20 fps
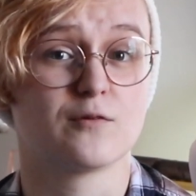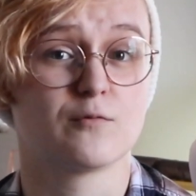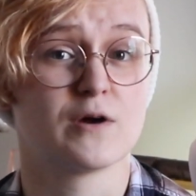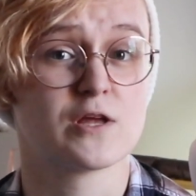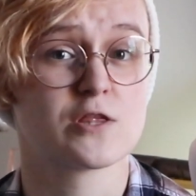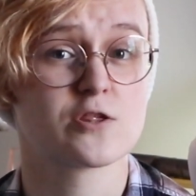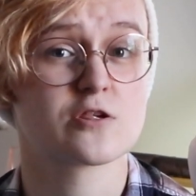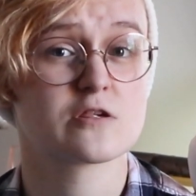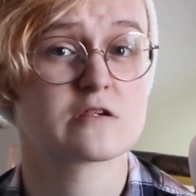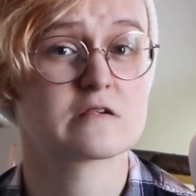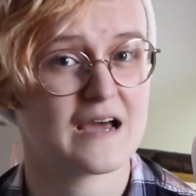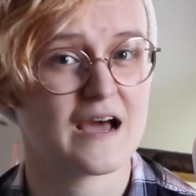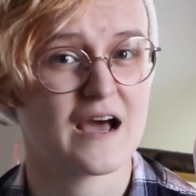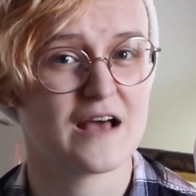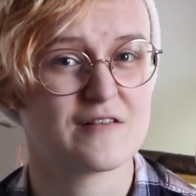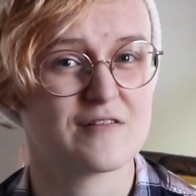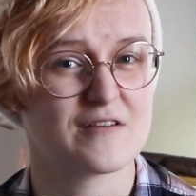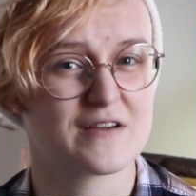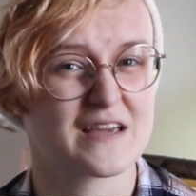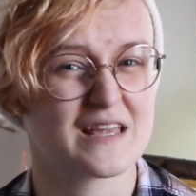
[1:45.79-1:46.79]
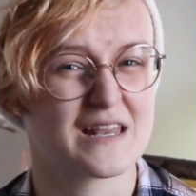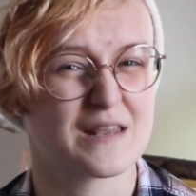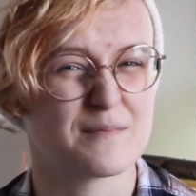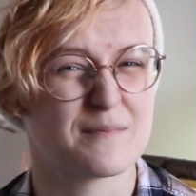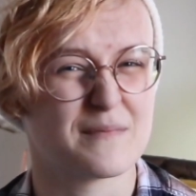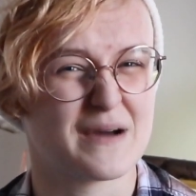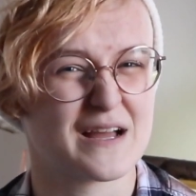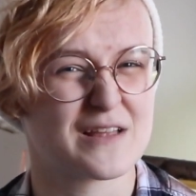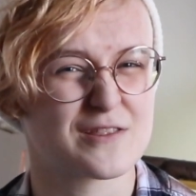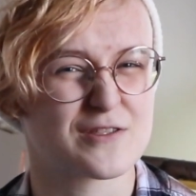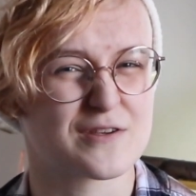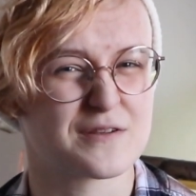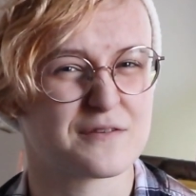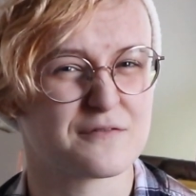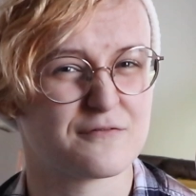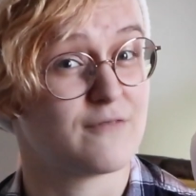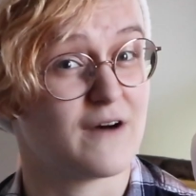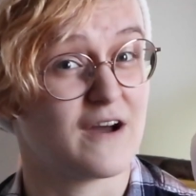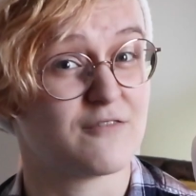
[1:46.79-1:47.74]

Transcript: which, as you can imagine,